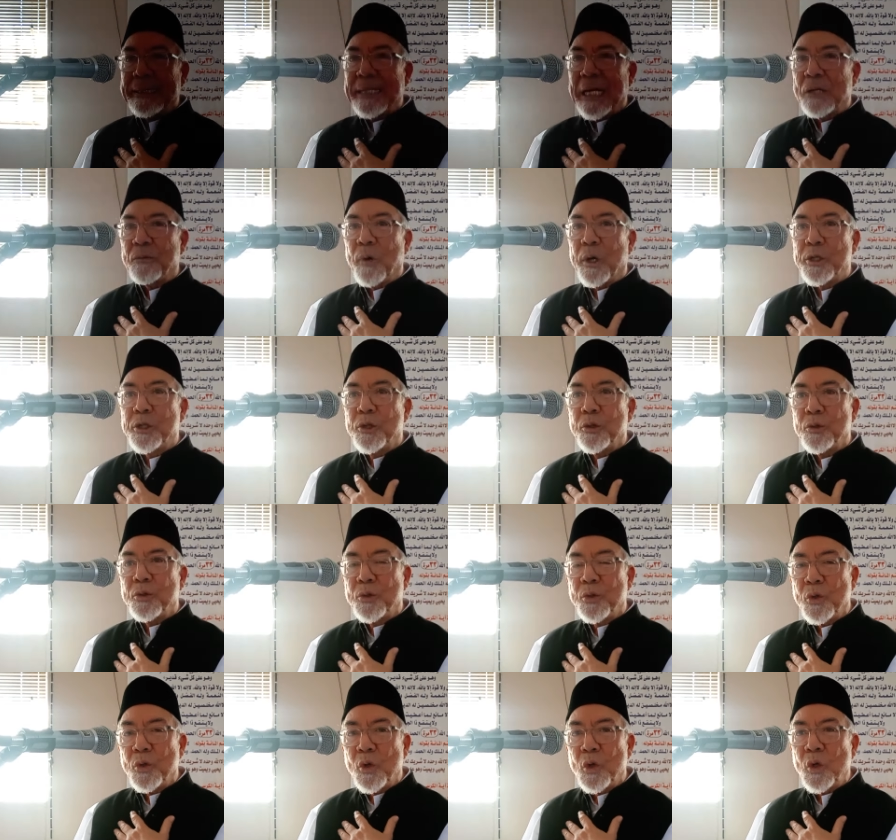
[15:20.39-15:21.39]
that what
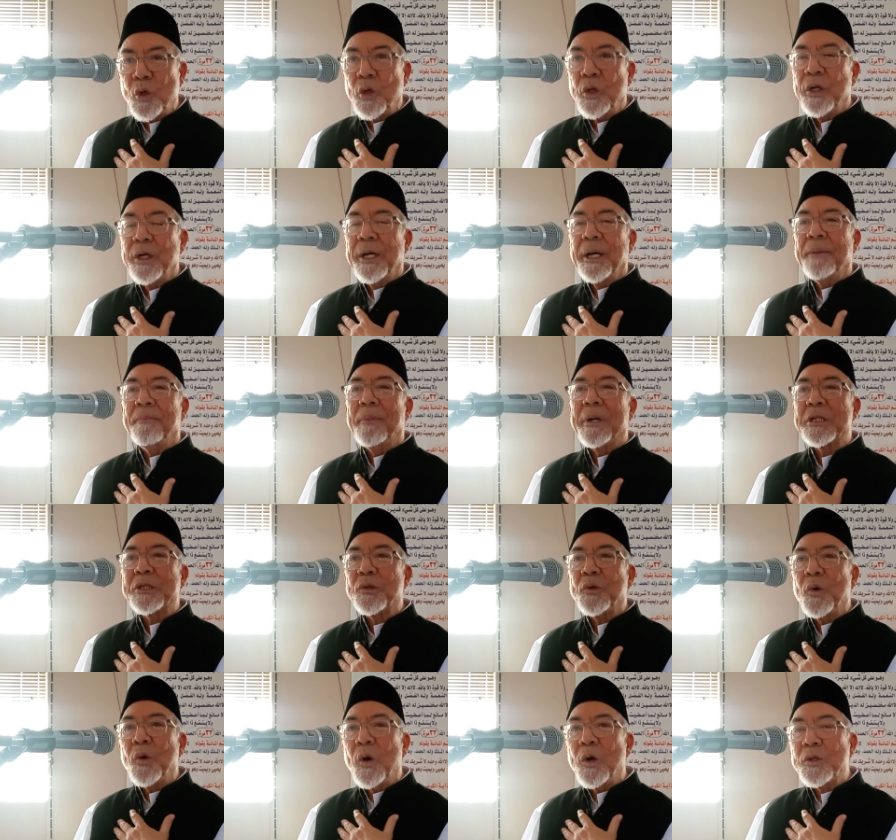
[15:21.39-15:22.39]
you do
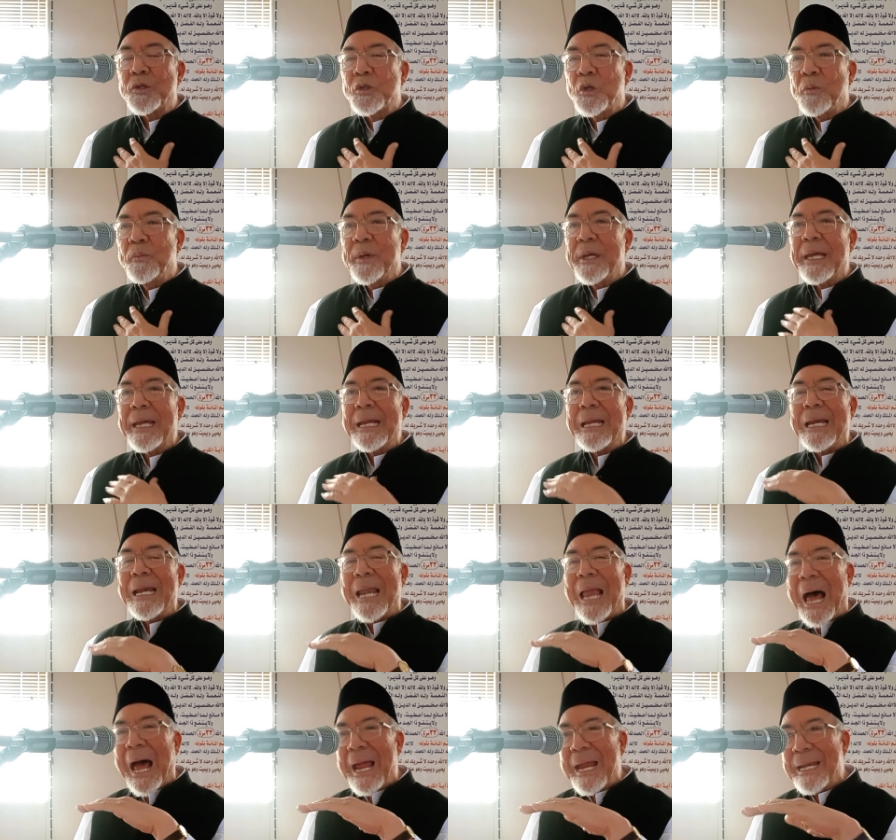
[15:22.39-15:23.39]
must also be in
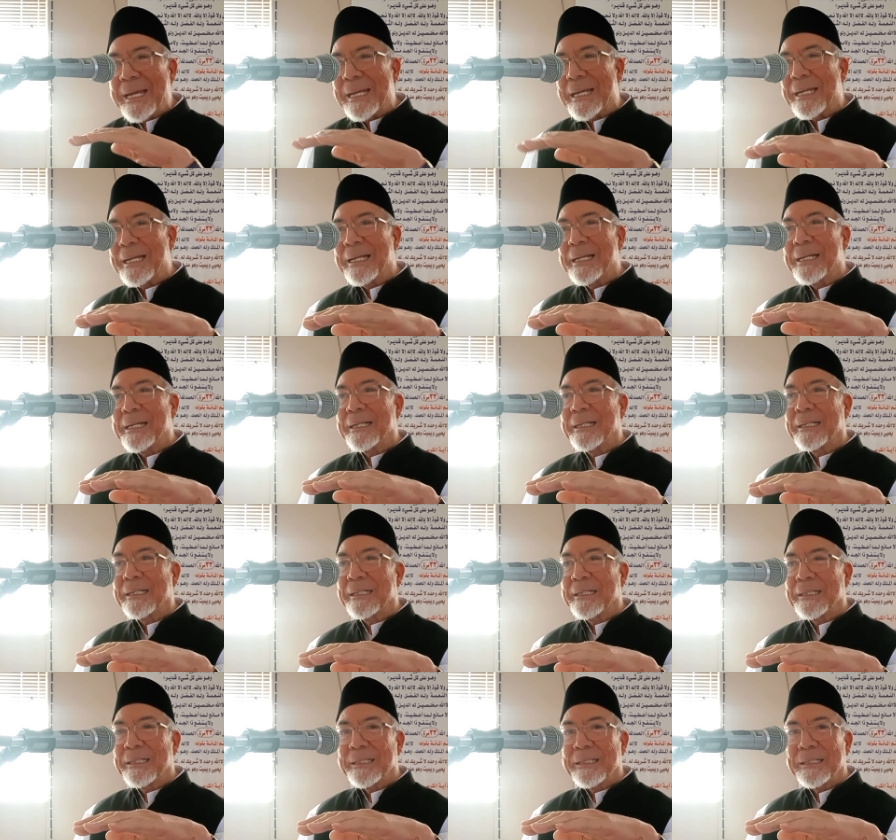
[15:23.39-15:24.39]
line
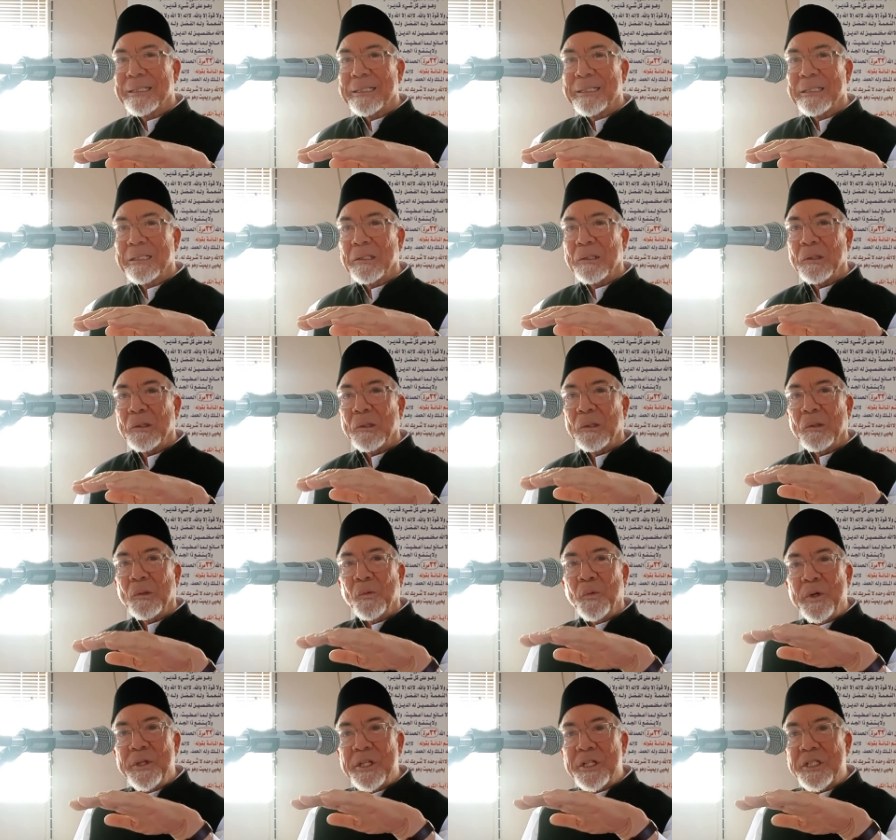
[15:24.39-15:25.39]

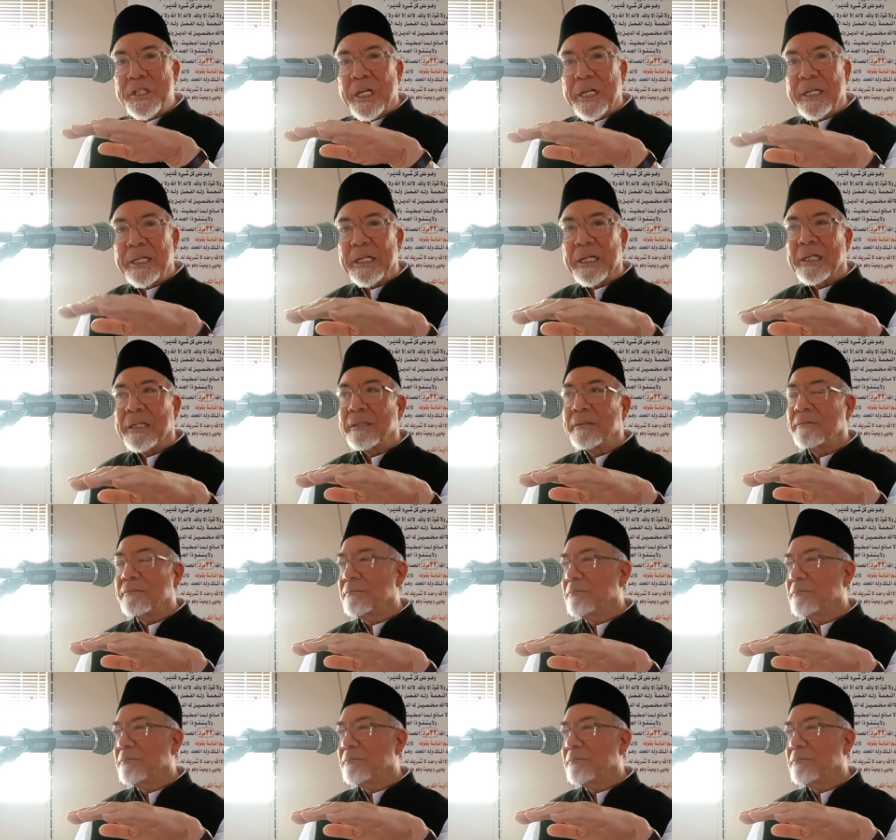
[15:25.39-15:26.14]
with the Sharia.